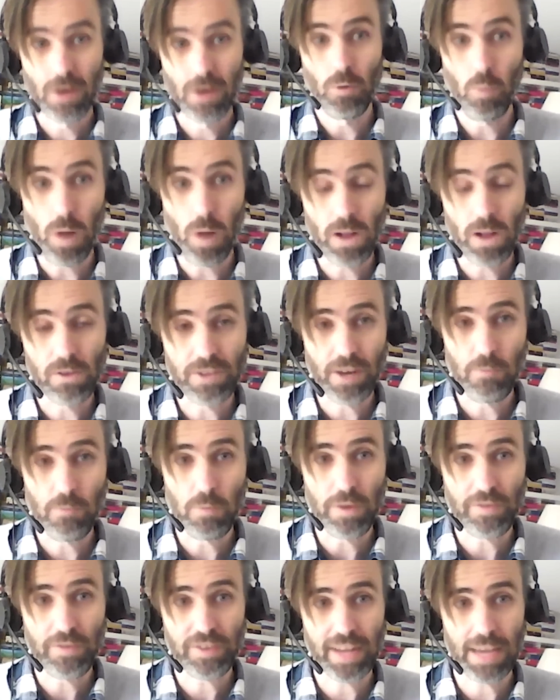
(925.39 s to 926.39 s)
Well done,
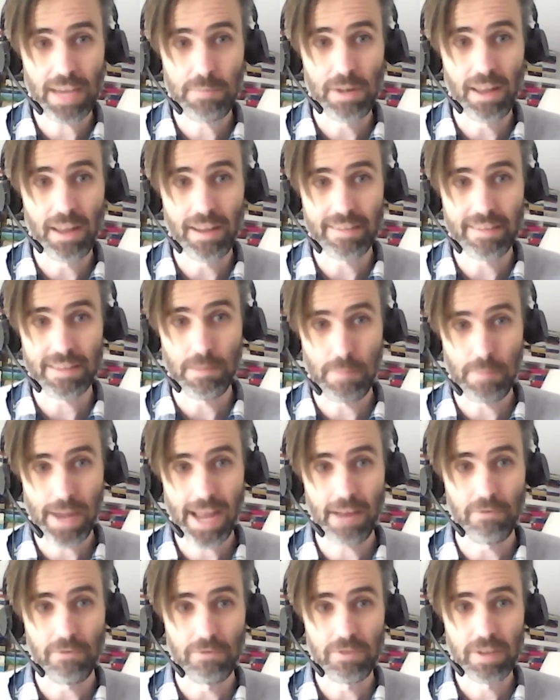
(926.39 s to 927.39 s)
we've stabilized the
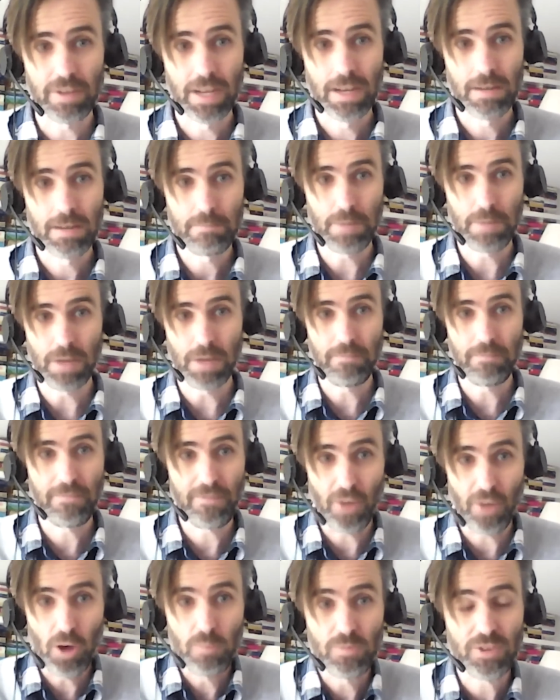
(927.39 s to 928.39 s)
pound, but
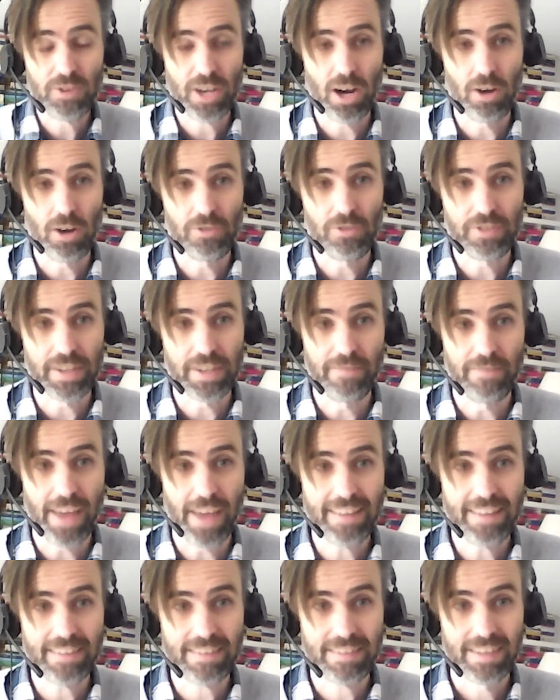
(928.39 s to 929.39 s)
firms can't
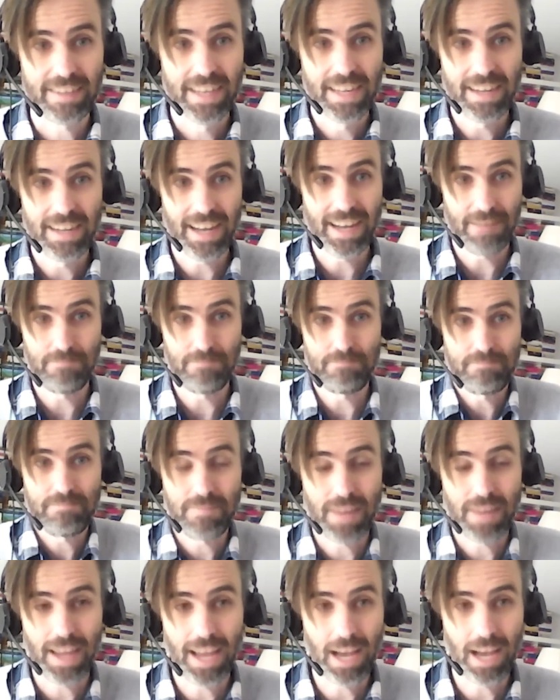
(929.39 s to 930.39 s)
invest and
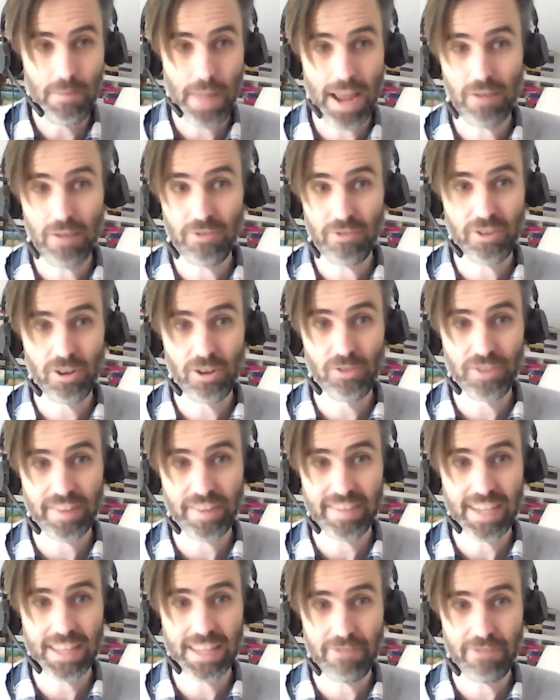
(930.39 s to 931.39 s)
households are
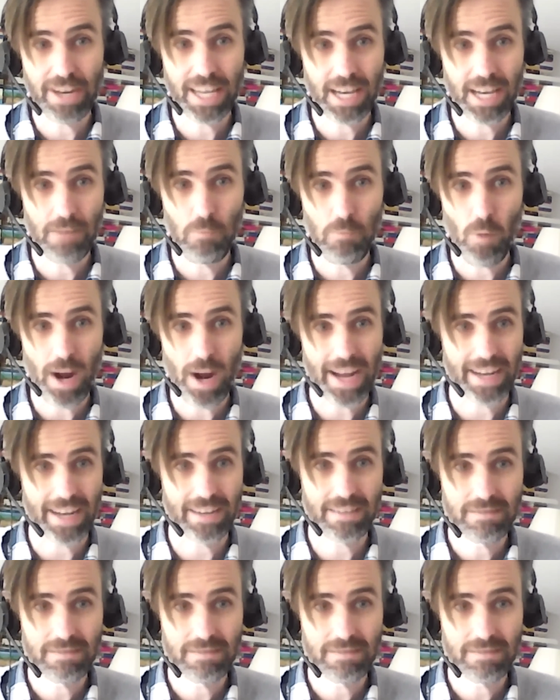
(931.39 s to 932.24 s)
seeing their income whacked.